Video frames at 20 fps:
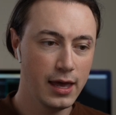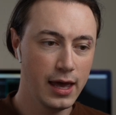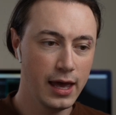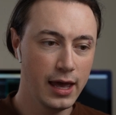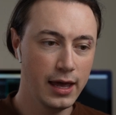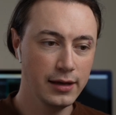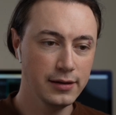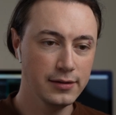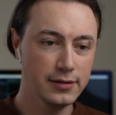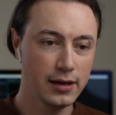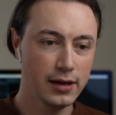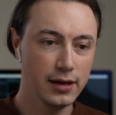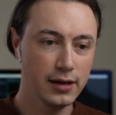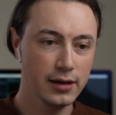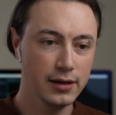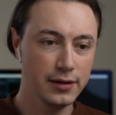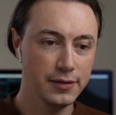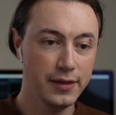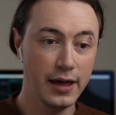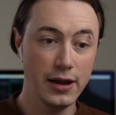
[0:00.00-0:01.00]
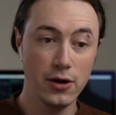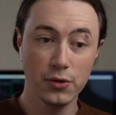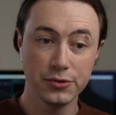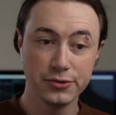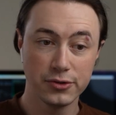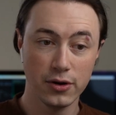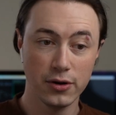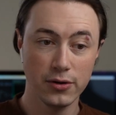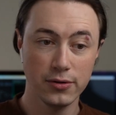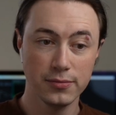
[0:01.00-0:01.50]
And they
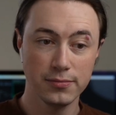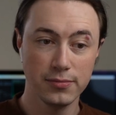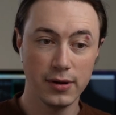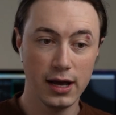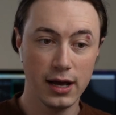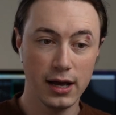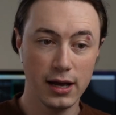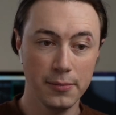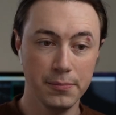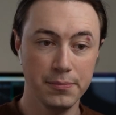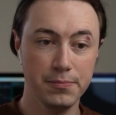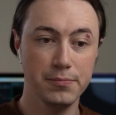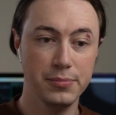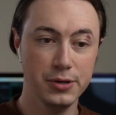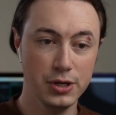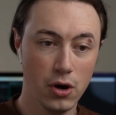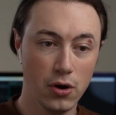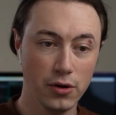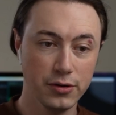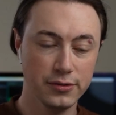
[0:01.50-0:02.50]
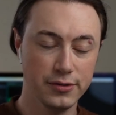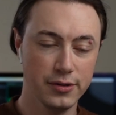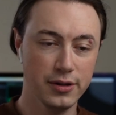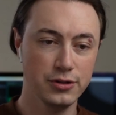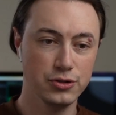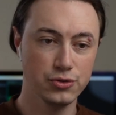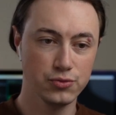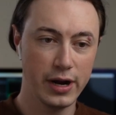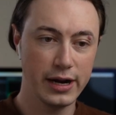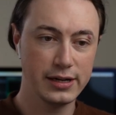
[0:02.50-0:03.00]
also, beyond
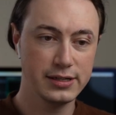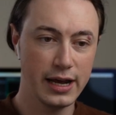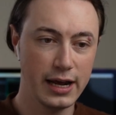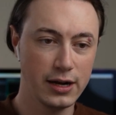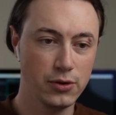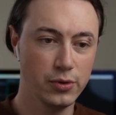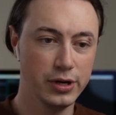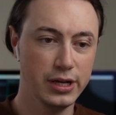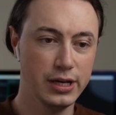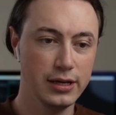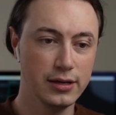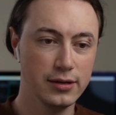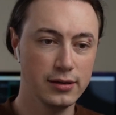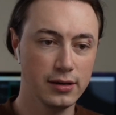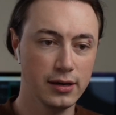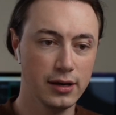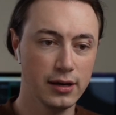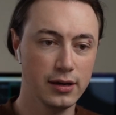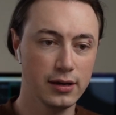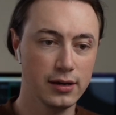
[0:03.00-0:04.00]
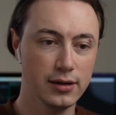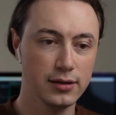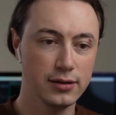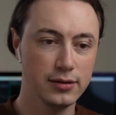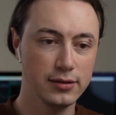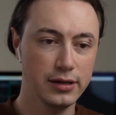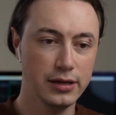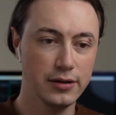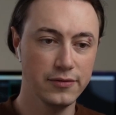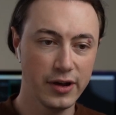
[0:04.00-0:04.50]
the direct equity
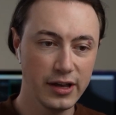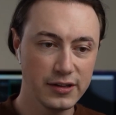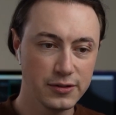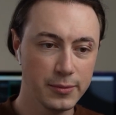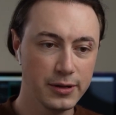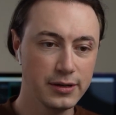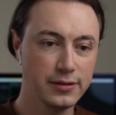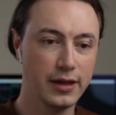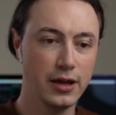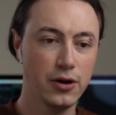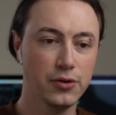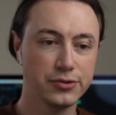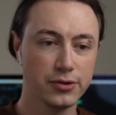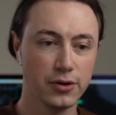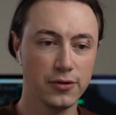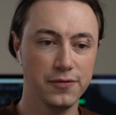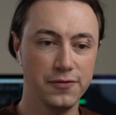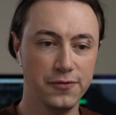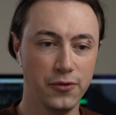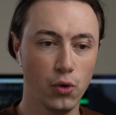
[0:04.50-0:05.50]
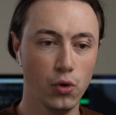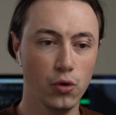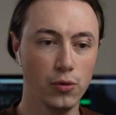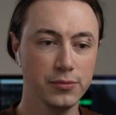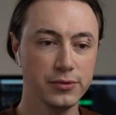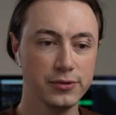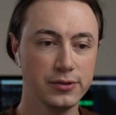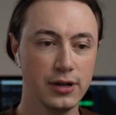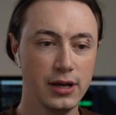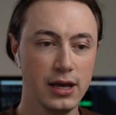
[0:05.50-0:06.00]
investment, they also
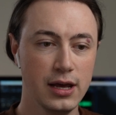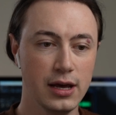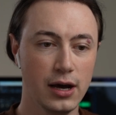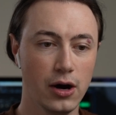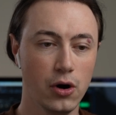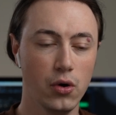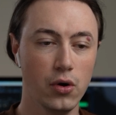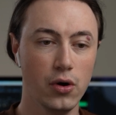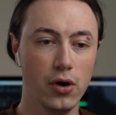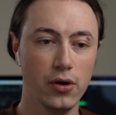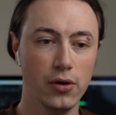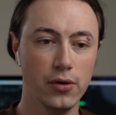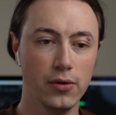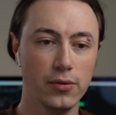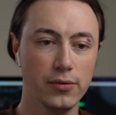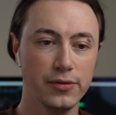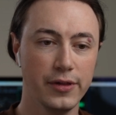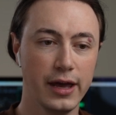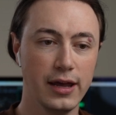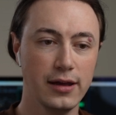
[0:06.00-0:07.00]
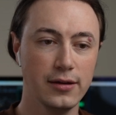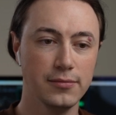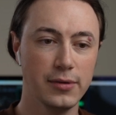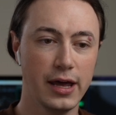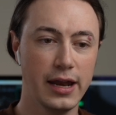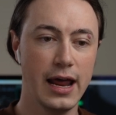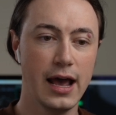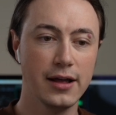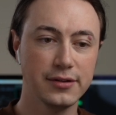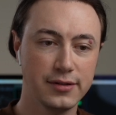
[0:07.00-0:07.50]
formed, or
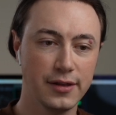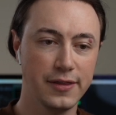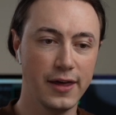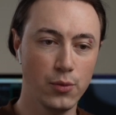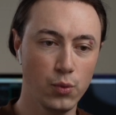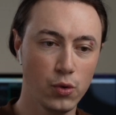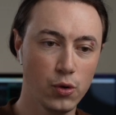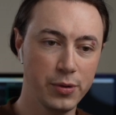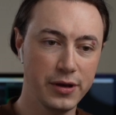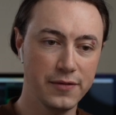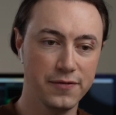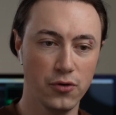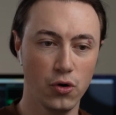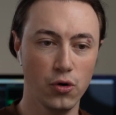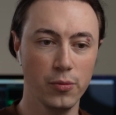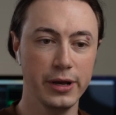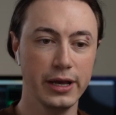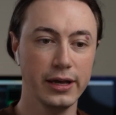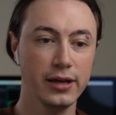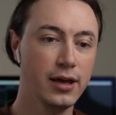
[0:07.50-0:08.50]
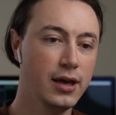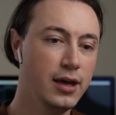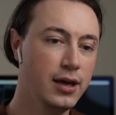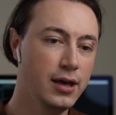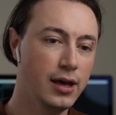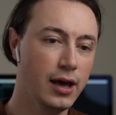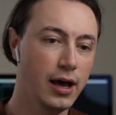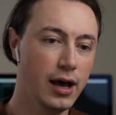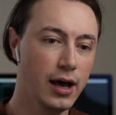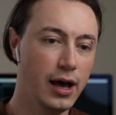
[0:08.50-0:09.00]
they announced that they will be forming
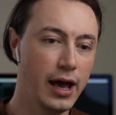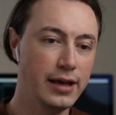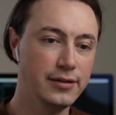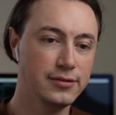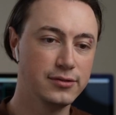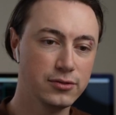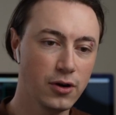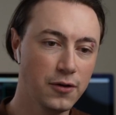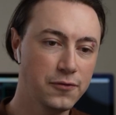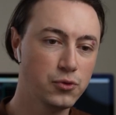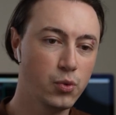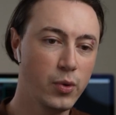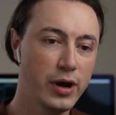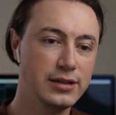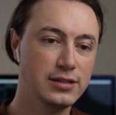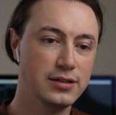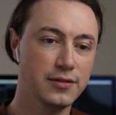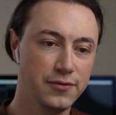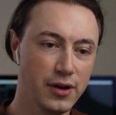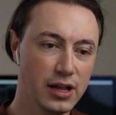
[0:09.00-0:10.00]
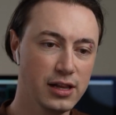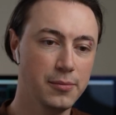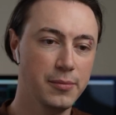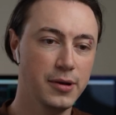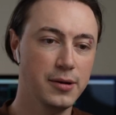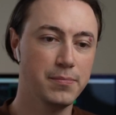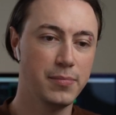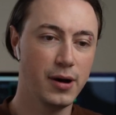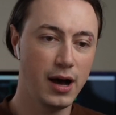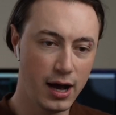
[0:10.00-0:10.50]
a software
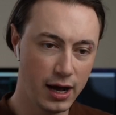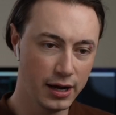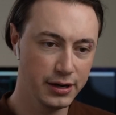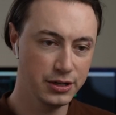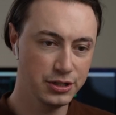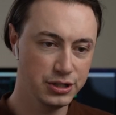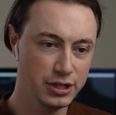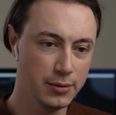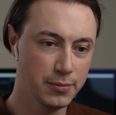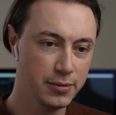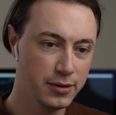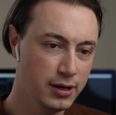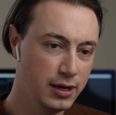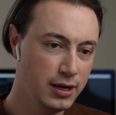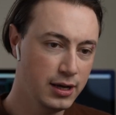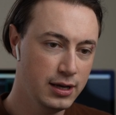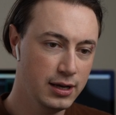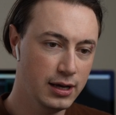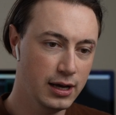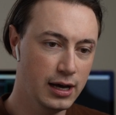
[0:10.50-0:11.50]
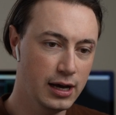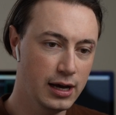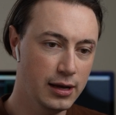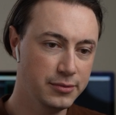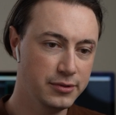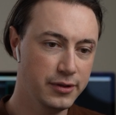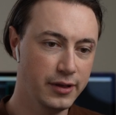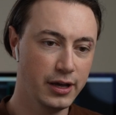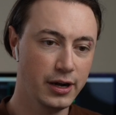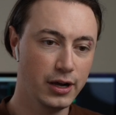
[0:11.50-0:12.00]
development partnership.
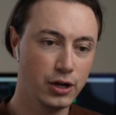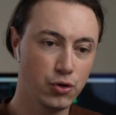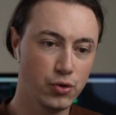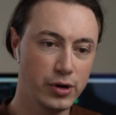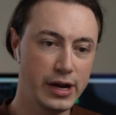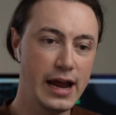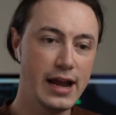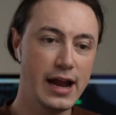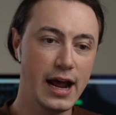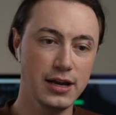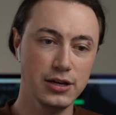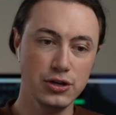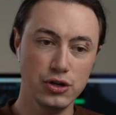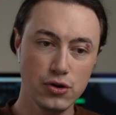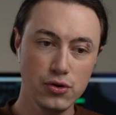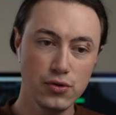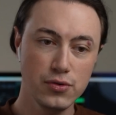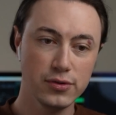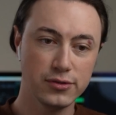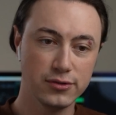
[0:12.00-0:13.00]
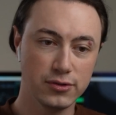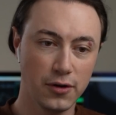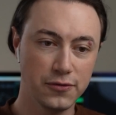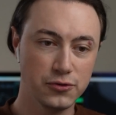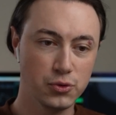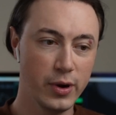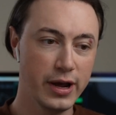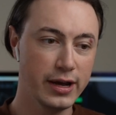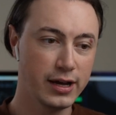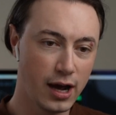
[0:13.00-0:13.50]
So they're going to create a new
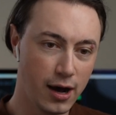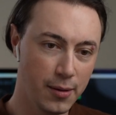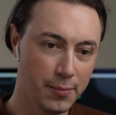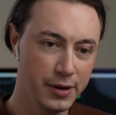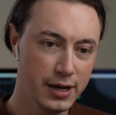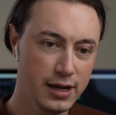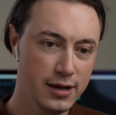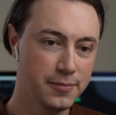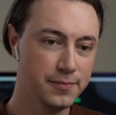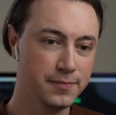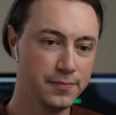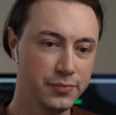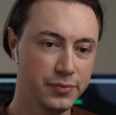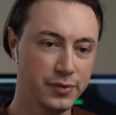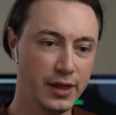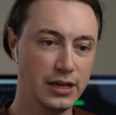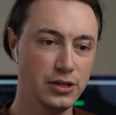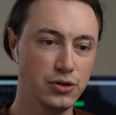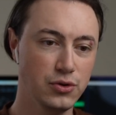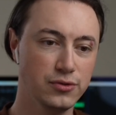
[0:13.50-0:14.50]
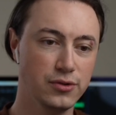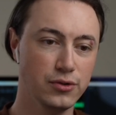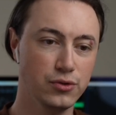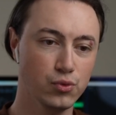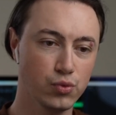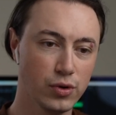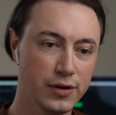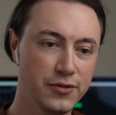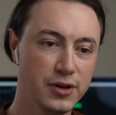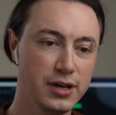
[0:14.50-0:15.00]
software company that
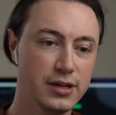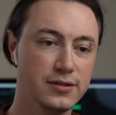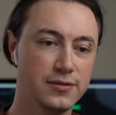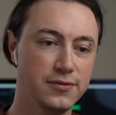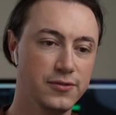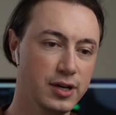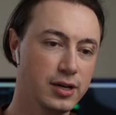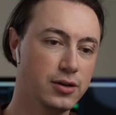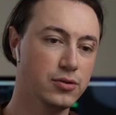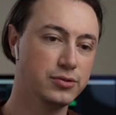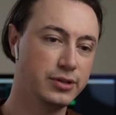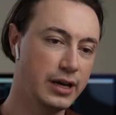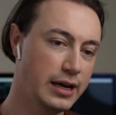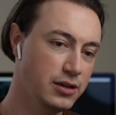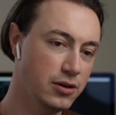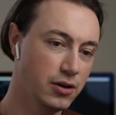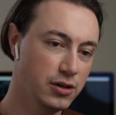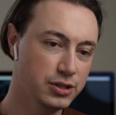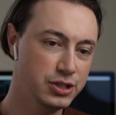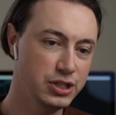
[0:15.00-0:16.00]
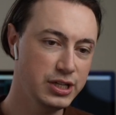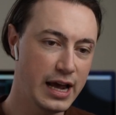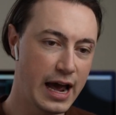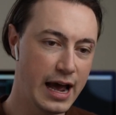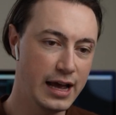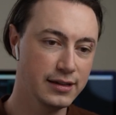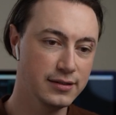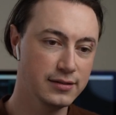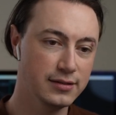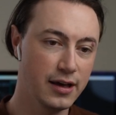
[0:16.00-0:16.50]
uses Rivian's vehicle
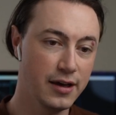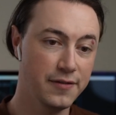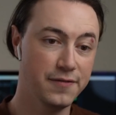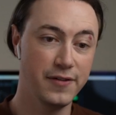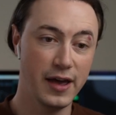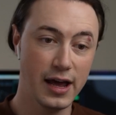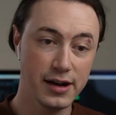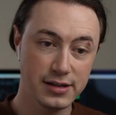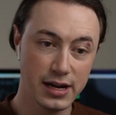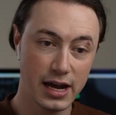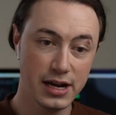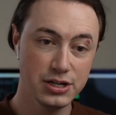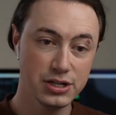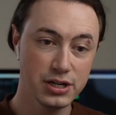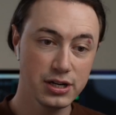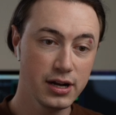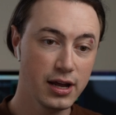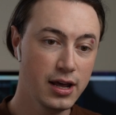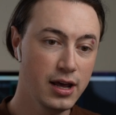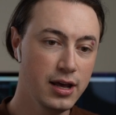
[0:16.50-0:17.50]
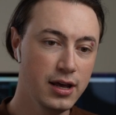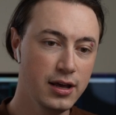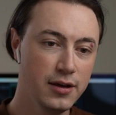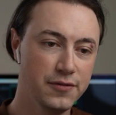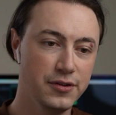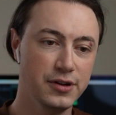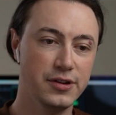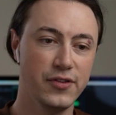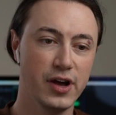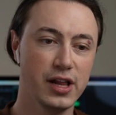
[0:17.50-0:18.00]
technology as a foundation
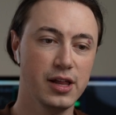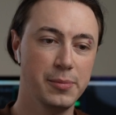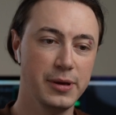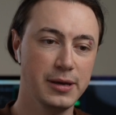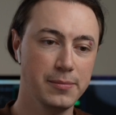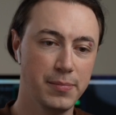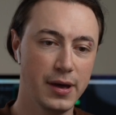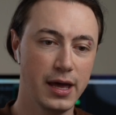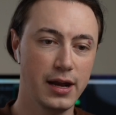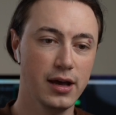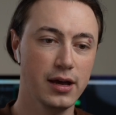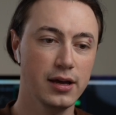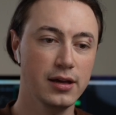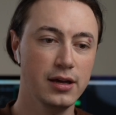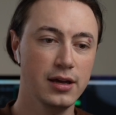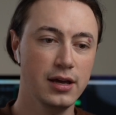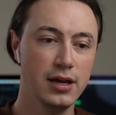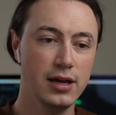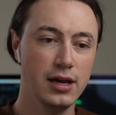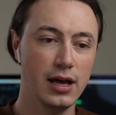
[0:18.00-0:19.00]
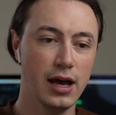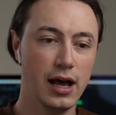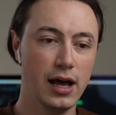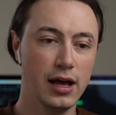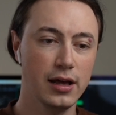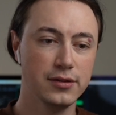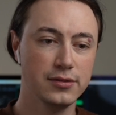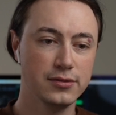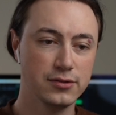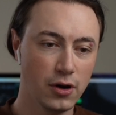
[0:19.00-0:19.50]
for developing better
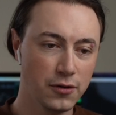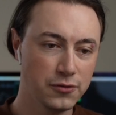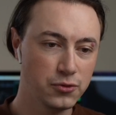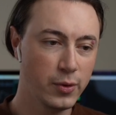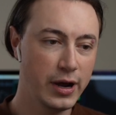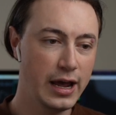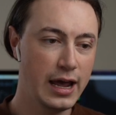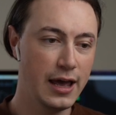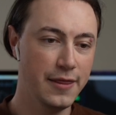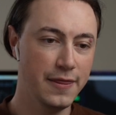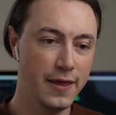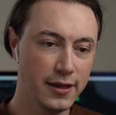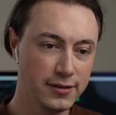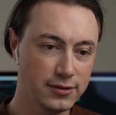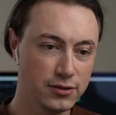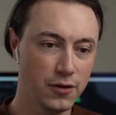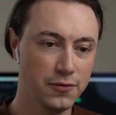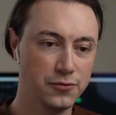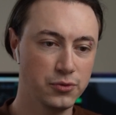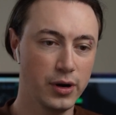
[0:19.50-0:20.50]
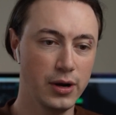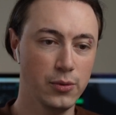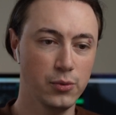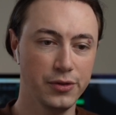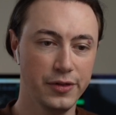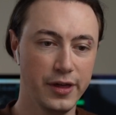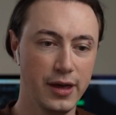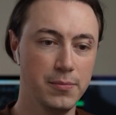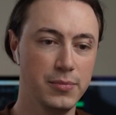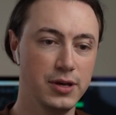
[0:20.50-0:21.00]
software, and that software
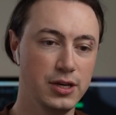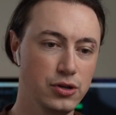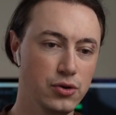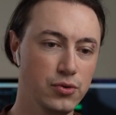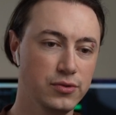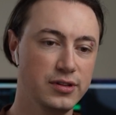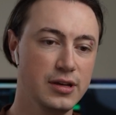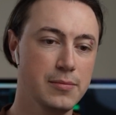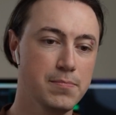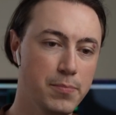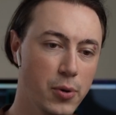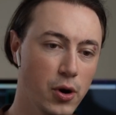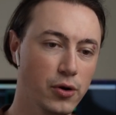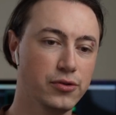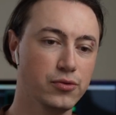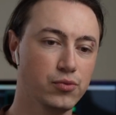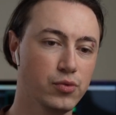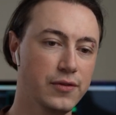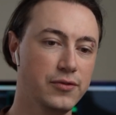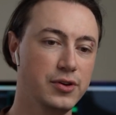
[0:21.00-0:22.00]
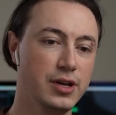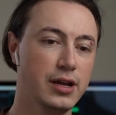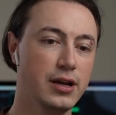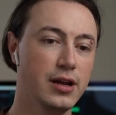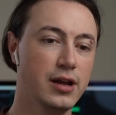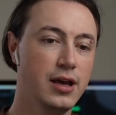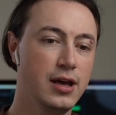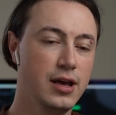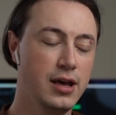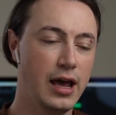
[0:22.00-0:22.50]
will then be used in both
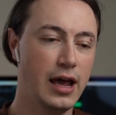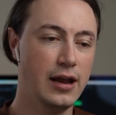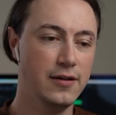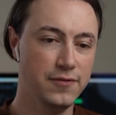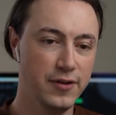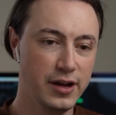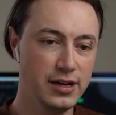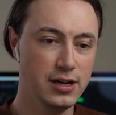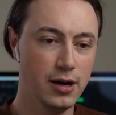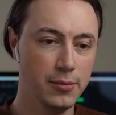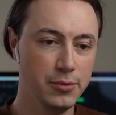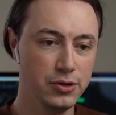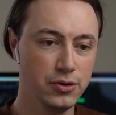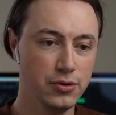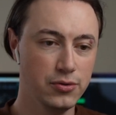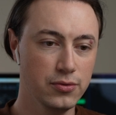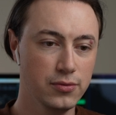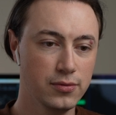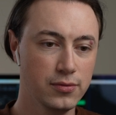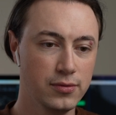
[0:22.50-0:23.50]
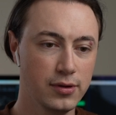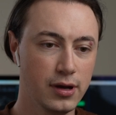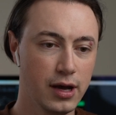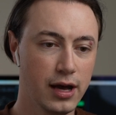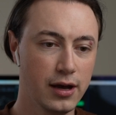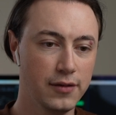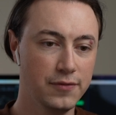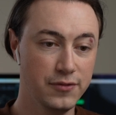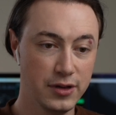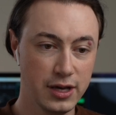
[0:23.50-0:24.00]
Rivian and VW
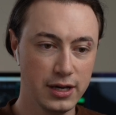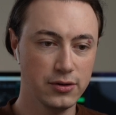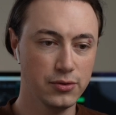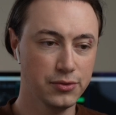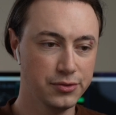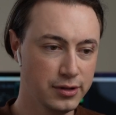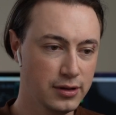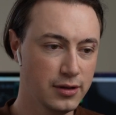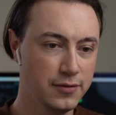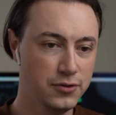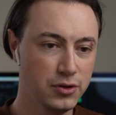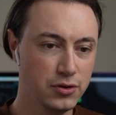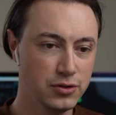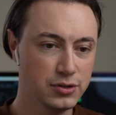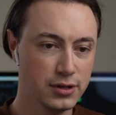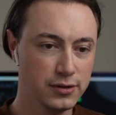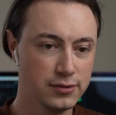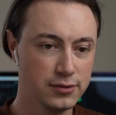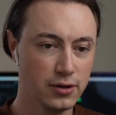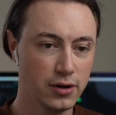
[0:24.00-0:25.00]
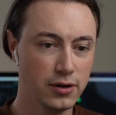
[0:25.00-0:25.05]
vehicles in the future.